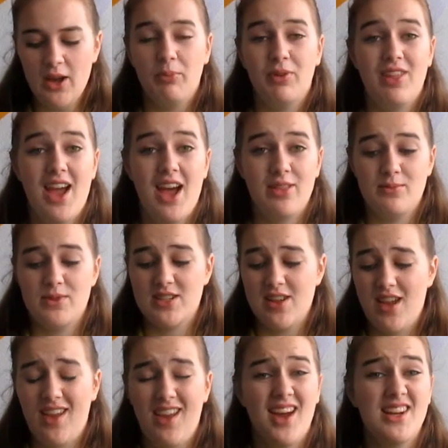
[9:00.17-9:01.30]
but they had them
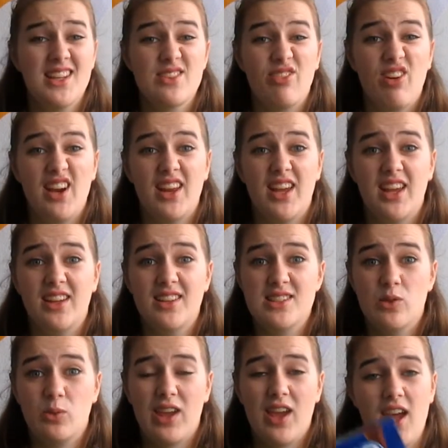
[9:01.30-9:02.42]
today, and it's Friday, it's
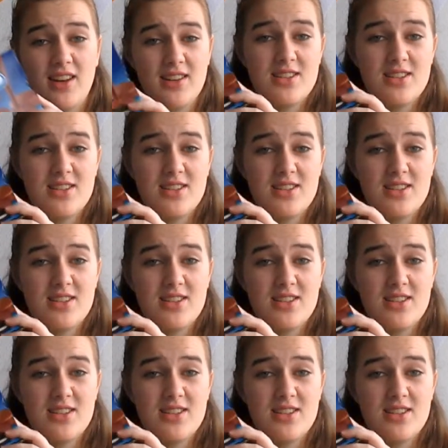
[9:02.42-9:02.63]
the weekend,